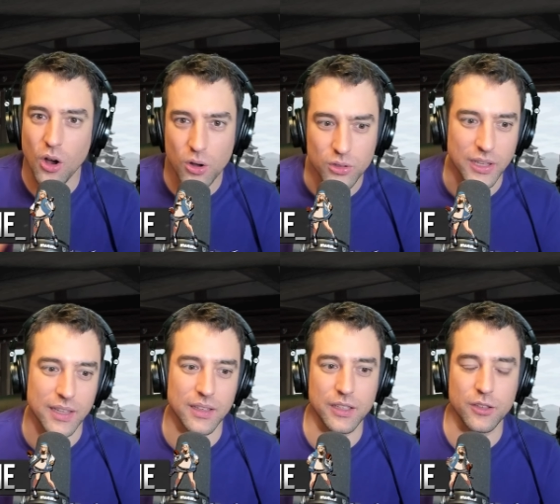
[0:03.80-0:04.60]
all
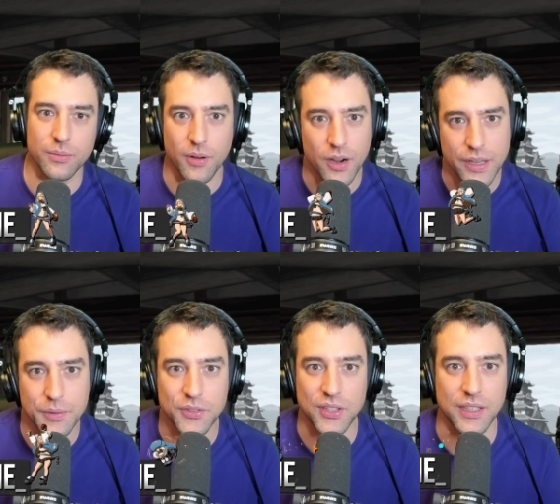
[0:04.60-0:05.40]
lately, you probably
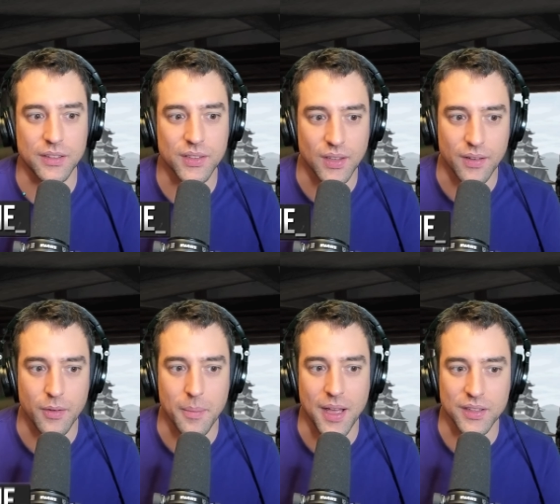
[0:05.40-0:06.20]
have seen
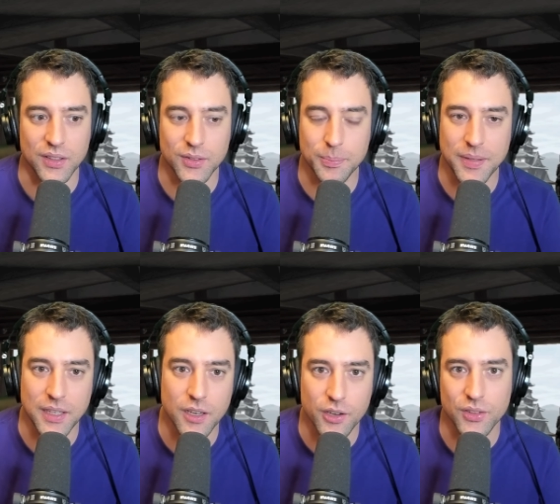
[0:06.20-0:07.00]
stuff about this
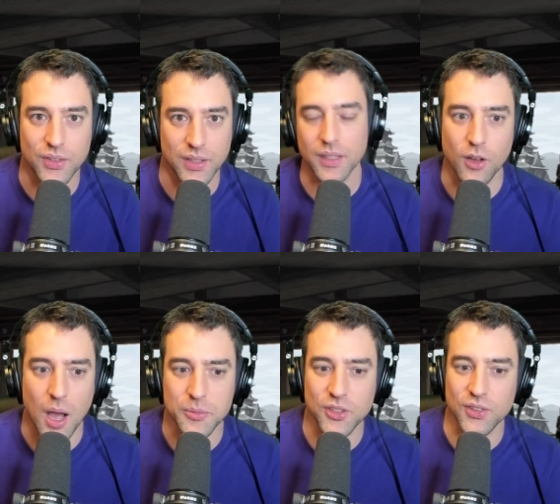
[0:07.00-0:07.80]
PRC
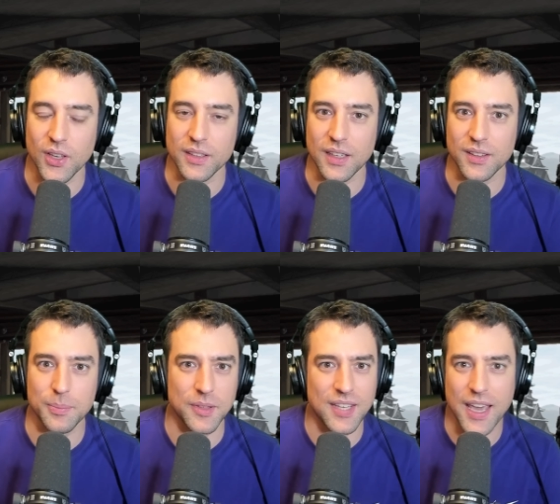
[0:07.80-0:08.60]
option select
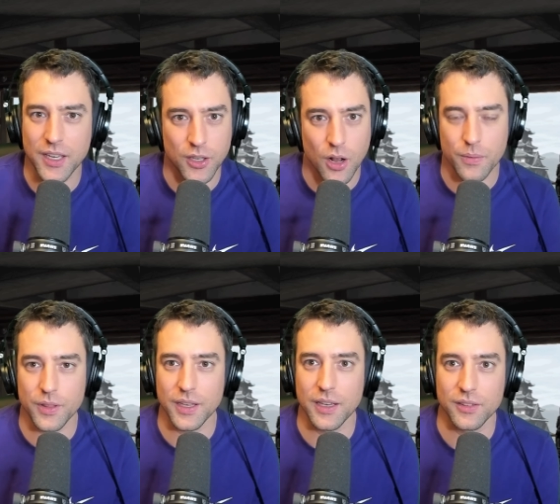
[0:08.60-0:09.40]
that's been taking
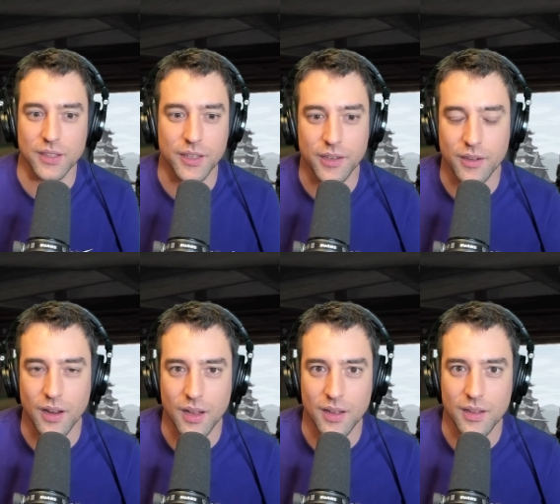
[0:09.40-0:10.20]
over the Guilty
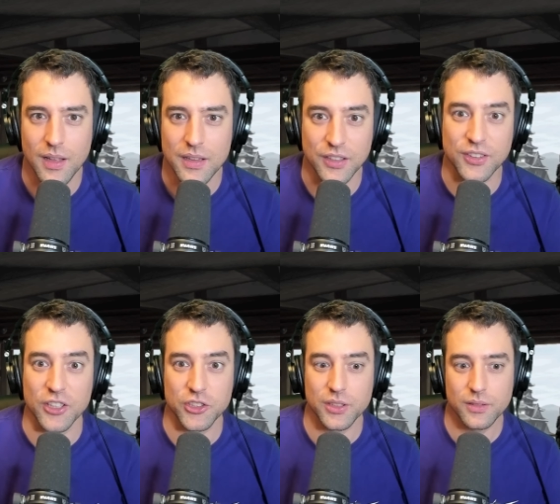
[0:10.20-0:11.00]
Gear uh,
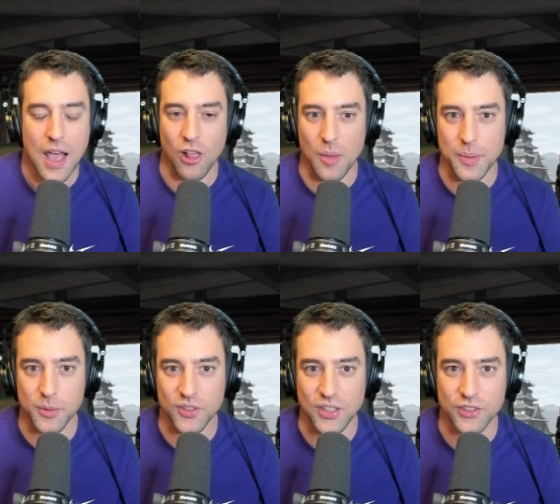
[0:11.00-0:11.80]
discussion. A lot of
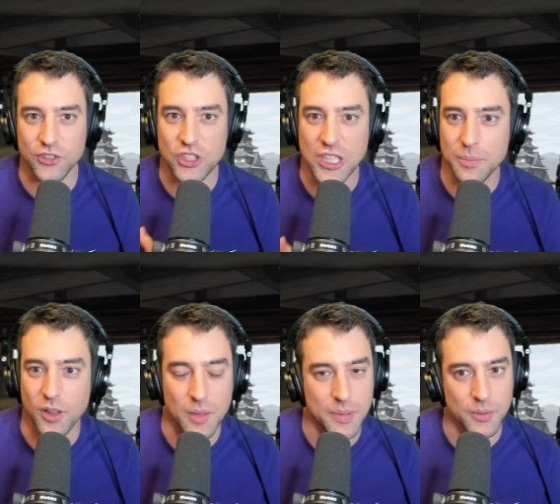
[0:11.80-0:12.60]
people are saying it's cheap,
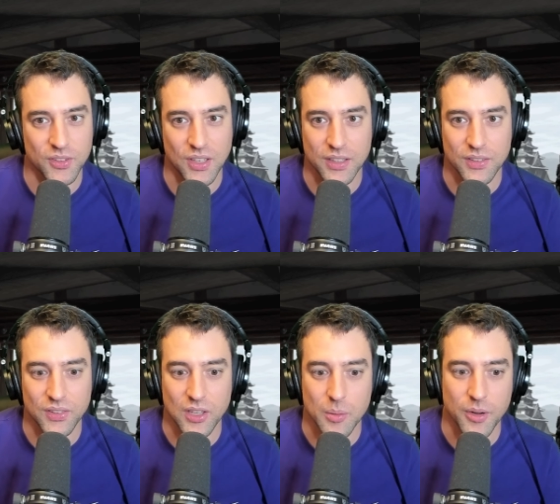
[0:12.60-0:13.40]
a lot of people are saying
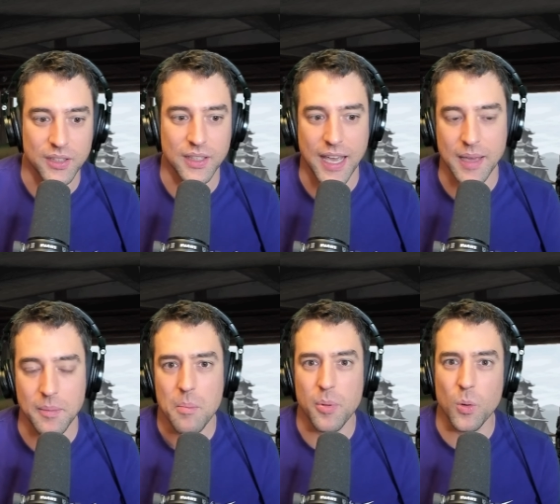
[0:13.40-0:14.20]
this is gonna break the
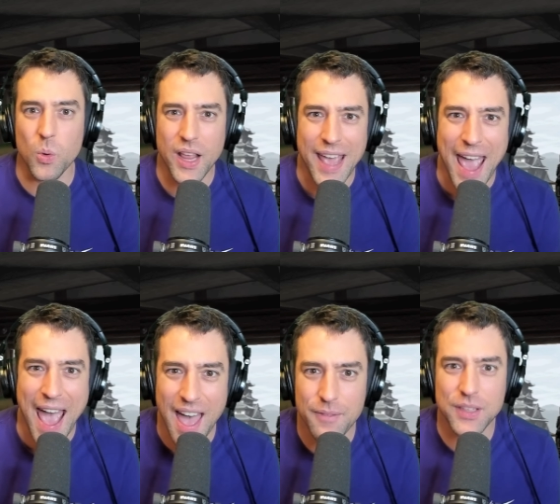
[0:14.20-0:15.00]
game, but what I
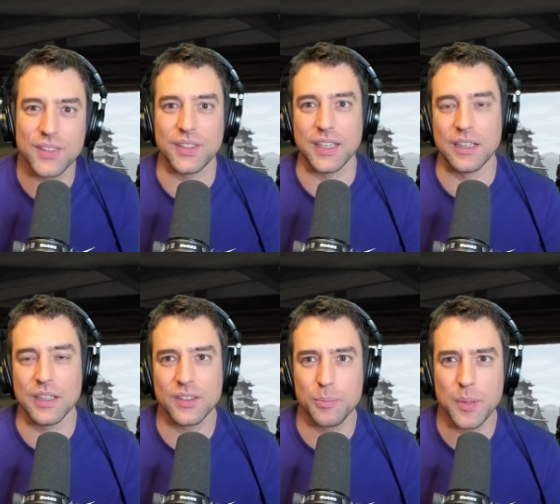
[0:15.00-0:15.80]
haven't
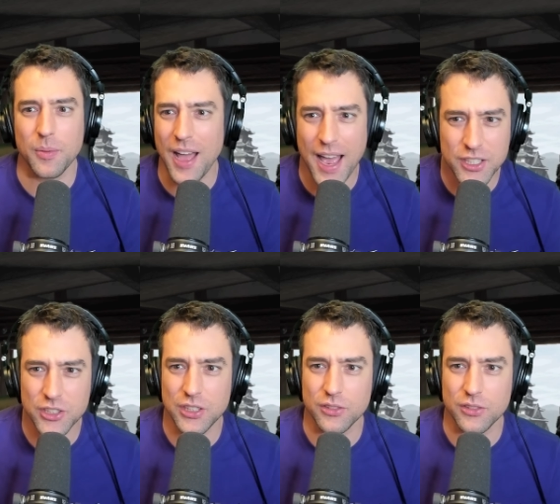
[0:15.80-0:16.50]
seen is people actually